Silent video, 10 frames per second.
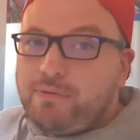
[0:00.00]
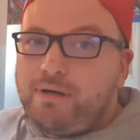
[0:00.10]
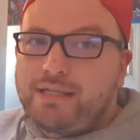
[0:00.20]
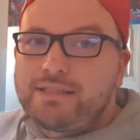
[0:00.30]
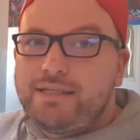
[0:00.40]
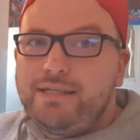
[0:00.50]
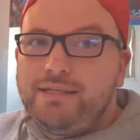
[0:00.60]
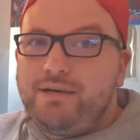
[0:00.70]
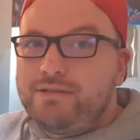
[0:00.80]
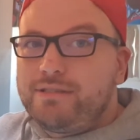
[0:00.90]
were asking
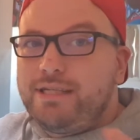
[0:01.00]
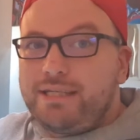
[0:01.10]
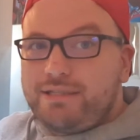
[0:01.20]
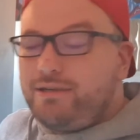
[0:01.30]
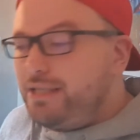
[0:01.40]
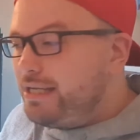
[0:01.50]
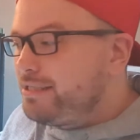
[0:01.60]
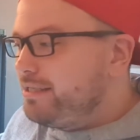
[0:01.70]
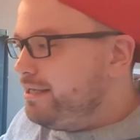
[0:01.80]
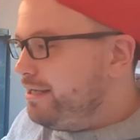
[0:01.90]
on TikTok
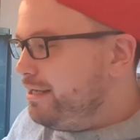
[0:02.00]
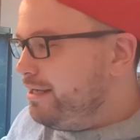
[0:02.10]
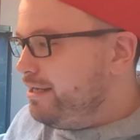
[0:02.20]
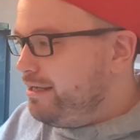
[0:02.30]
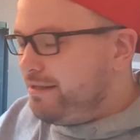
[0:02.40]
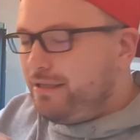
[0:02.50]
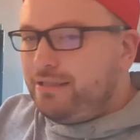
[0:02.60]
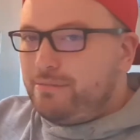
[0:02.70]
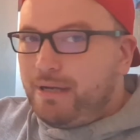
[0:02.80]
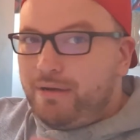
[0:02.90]
yesterday
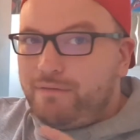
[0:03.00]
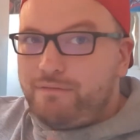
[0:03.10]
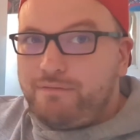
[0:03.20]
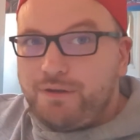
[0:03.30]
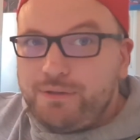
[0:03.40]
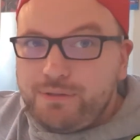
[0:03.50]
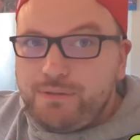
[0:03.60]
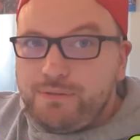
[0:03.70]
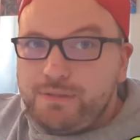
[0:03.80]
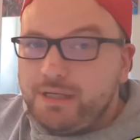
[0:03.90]
things about
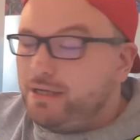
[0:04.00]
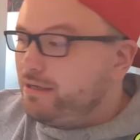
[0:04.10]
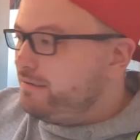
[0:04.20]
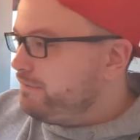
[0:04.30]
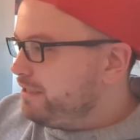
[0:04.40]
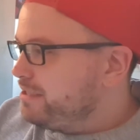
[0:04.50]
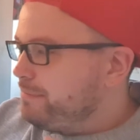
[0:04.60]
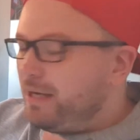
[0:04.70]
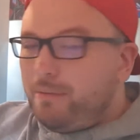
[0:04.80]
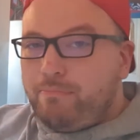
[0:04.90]
food, things
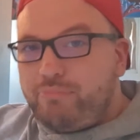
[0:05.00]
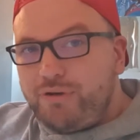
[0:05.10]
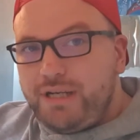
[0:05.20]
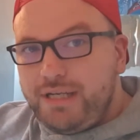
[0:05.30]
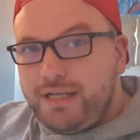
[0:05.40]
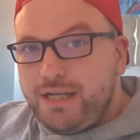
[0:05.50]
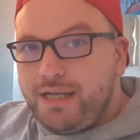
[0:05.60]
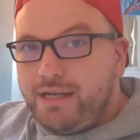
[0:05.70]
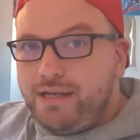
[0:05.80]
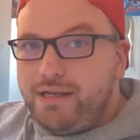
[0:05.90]
about
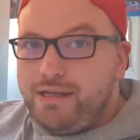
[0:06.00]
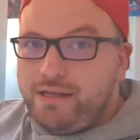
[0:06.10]
breeding,